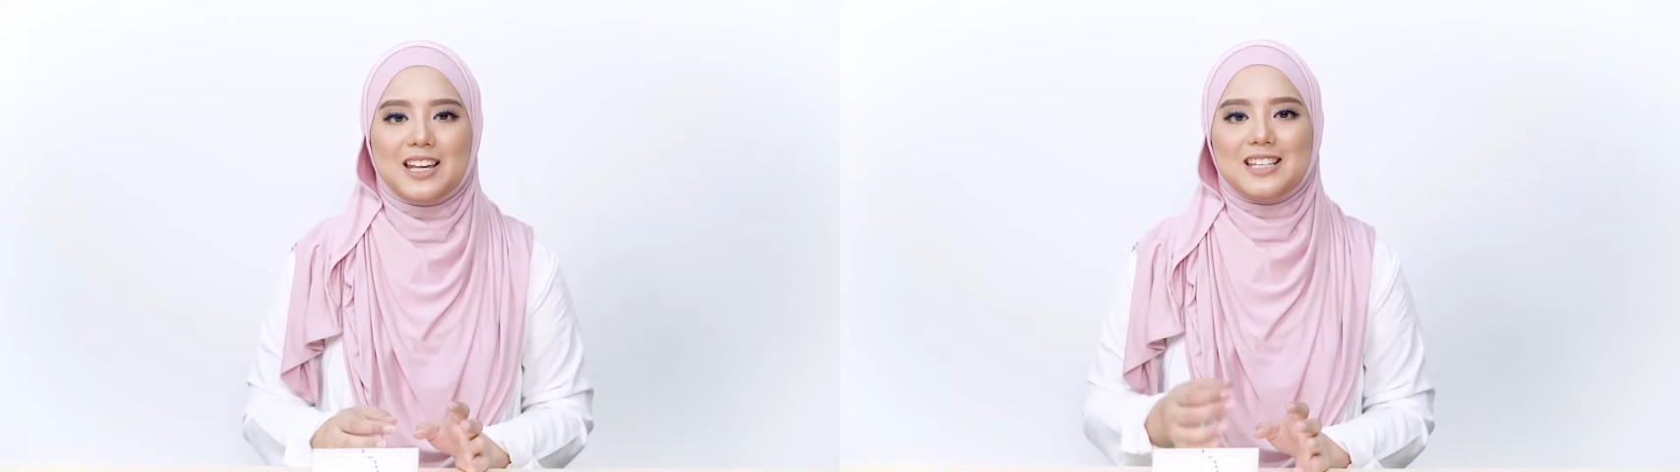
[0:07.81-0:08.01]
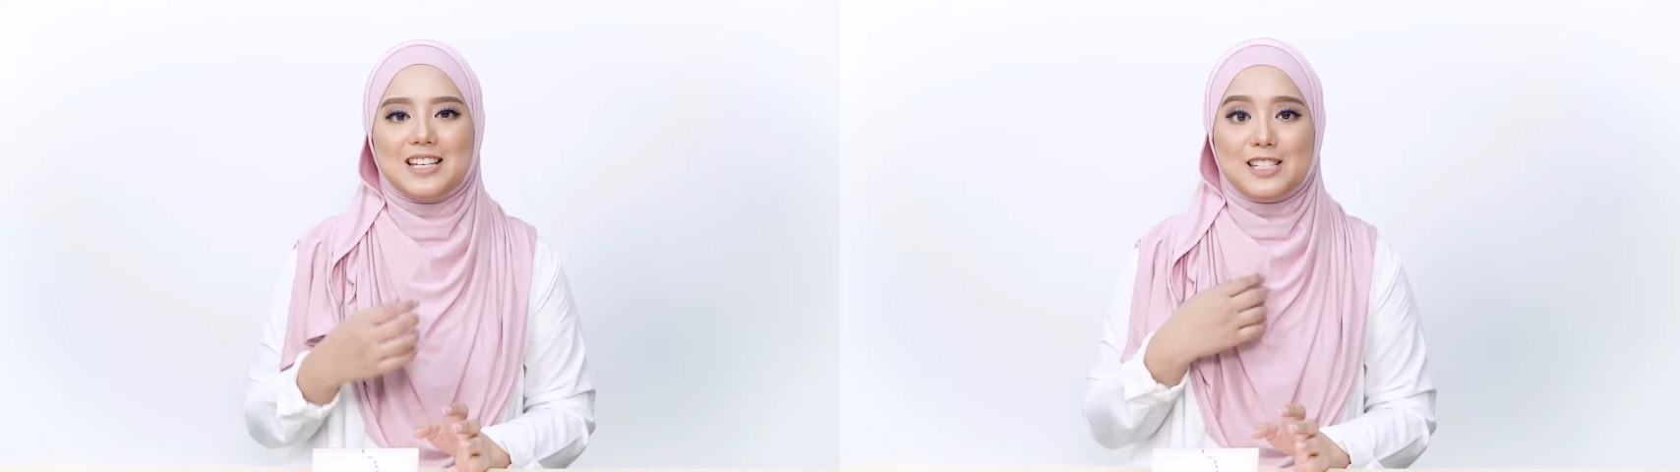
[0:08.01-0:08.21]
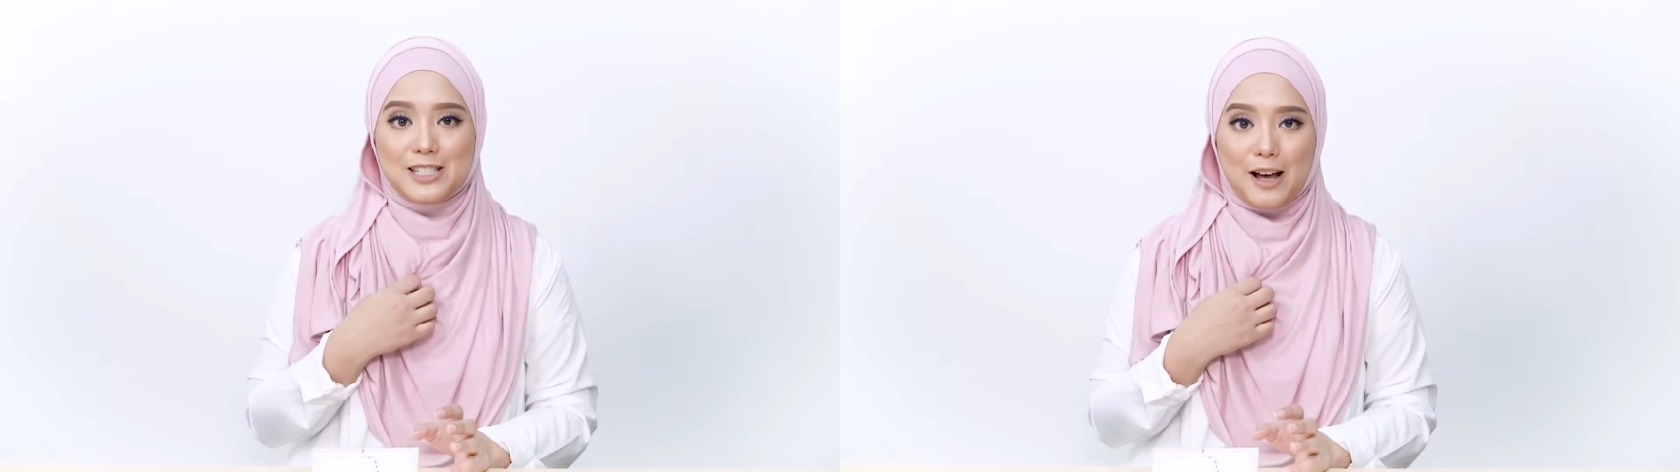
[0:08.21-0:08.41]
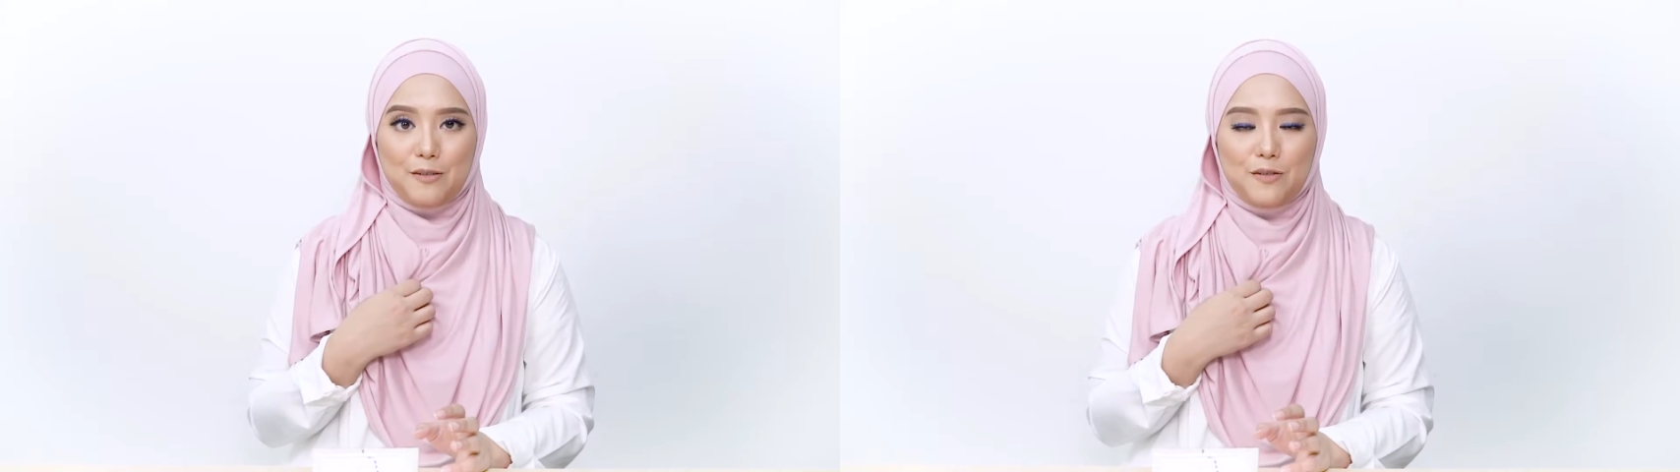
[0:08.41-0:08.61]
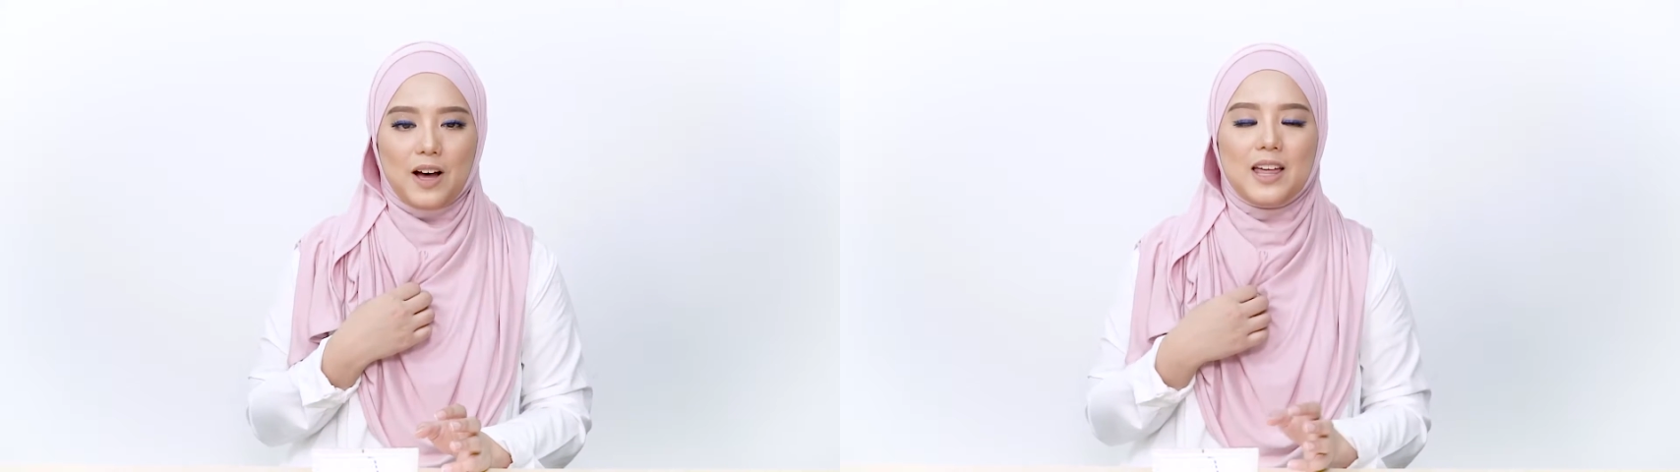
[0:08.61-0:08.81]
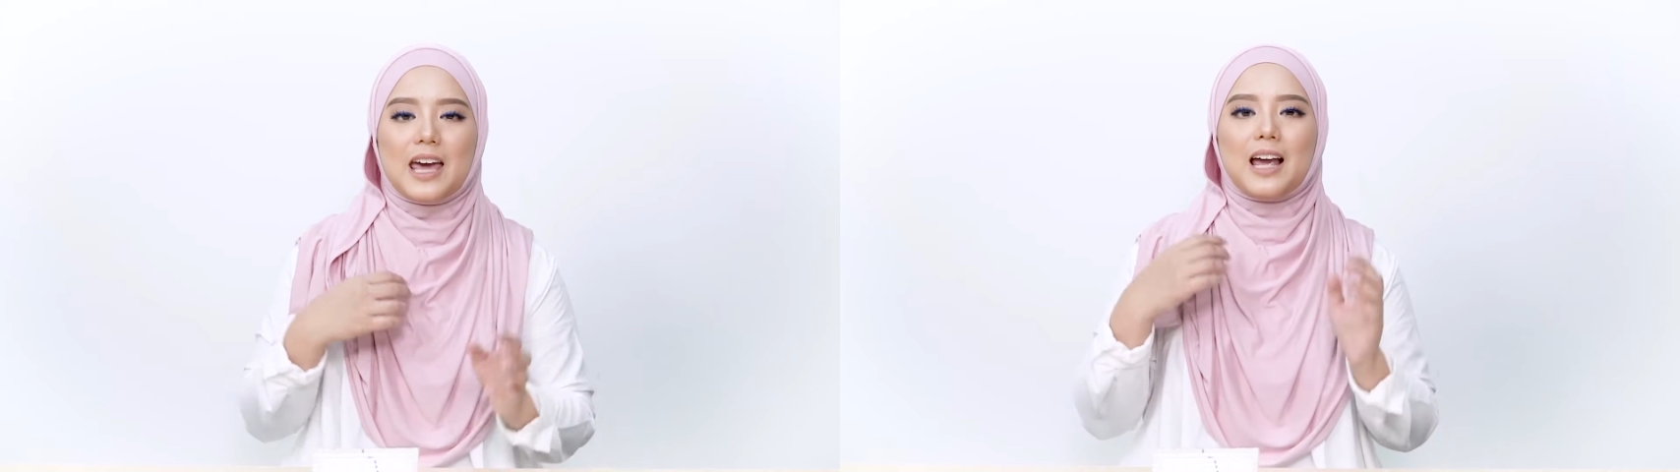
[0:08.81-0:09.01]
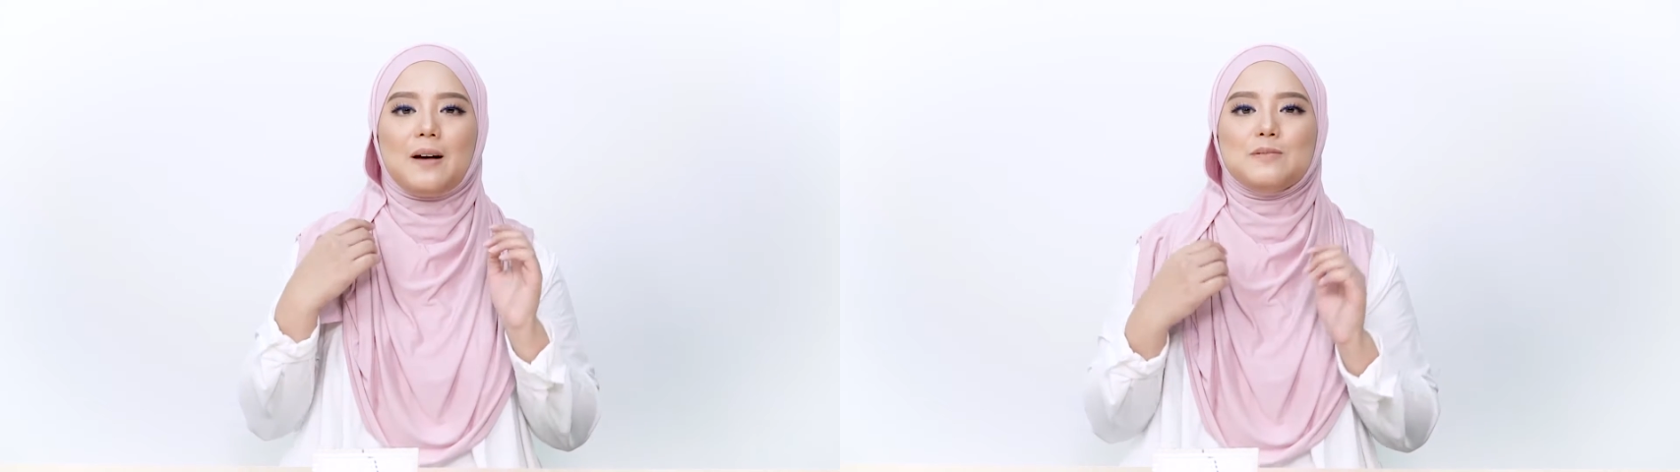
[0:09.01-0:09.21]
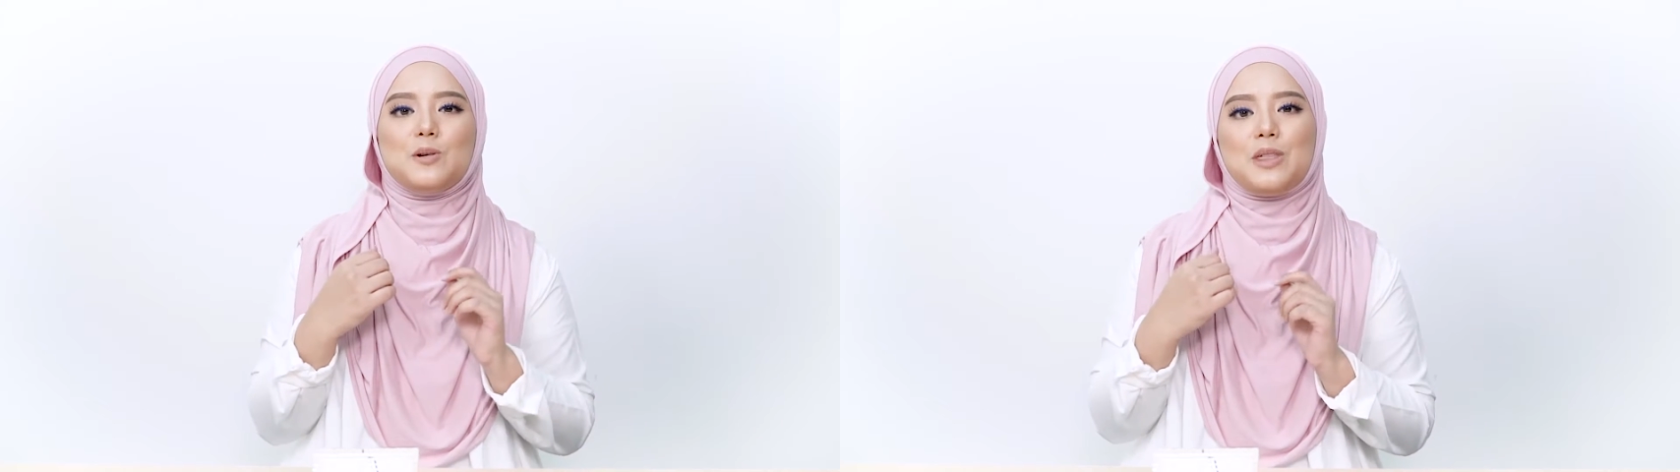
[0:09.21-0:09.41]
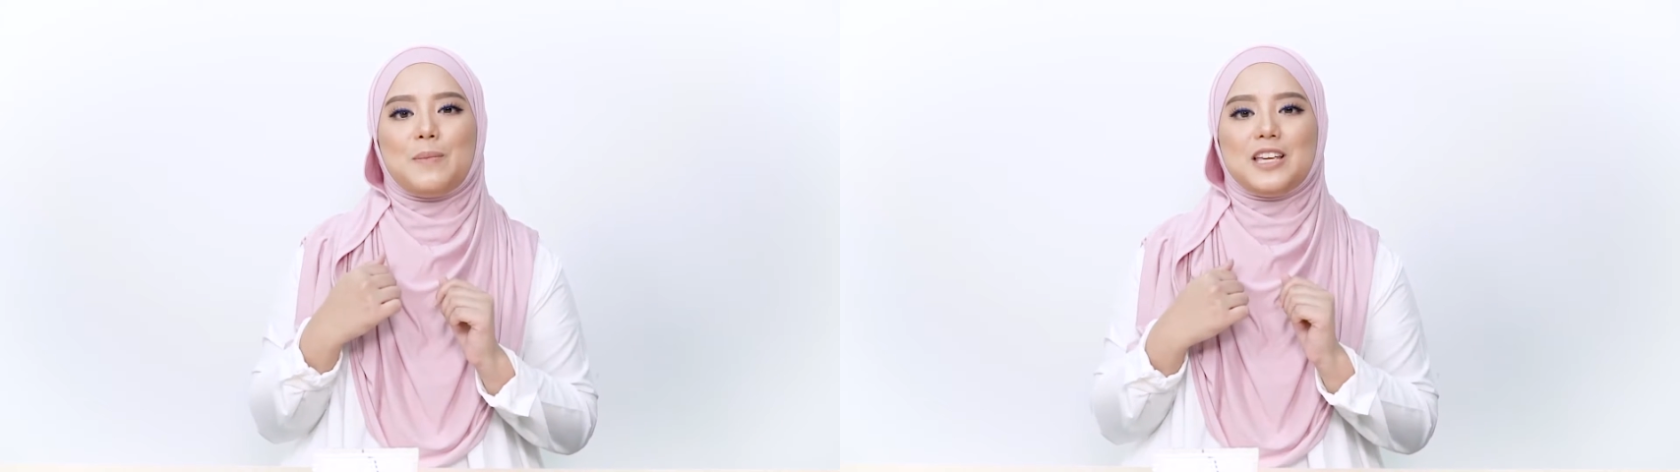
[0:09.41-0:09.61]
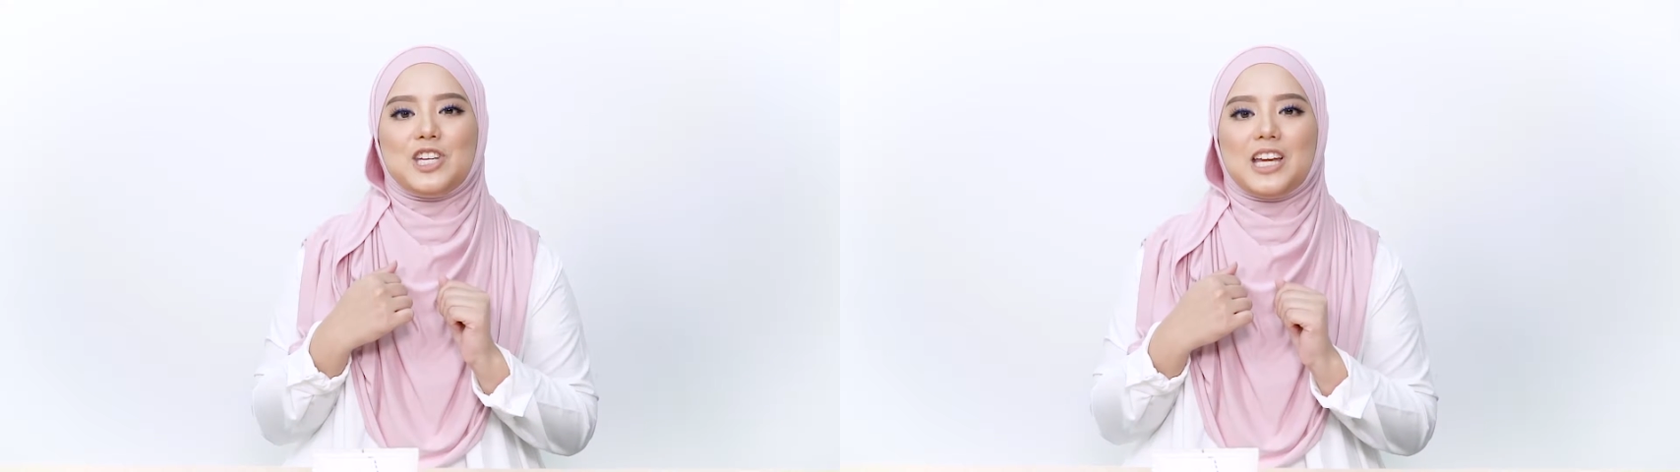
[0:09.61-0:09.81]
This is Safaa that comes with a
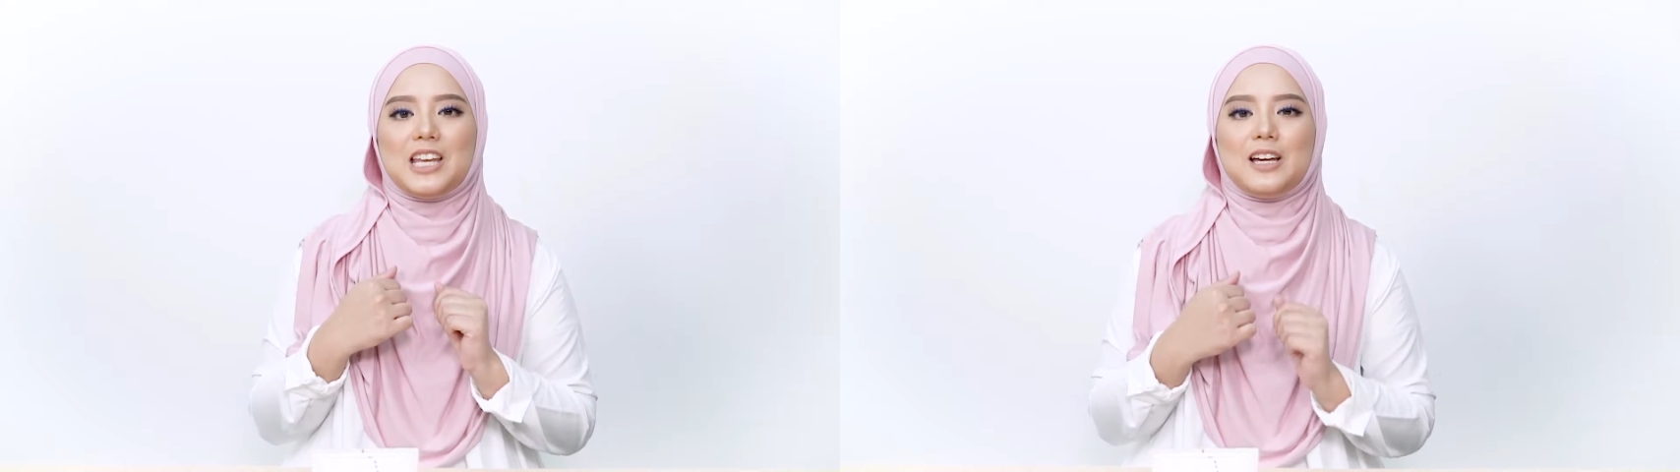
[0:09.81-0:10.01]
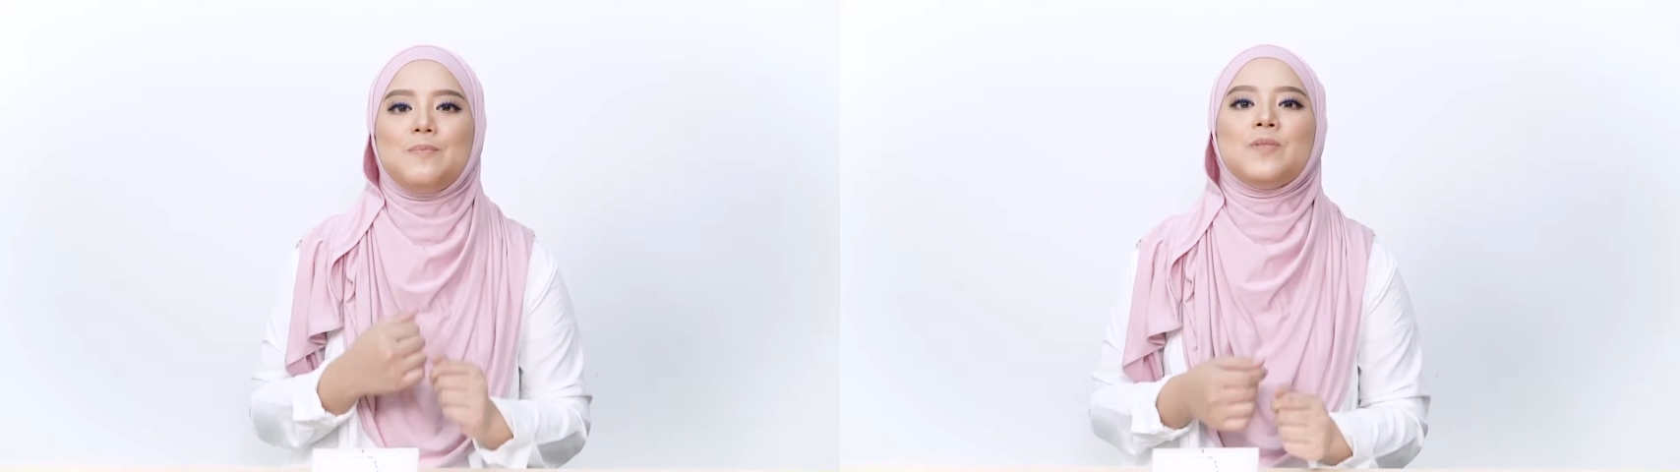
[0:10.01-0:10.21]
matching inner.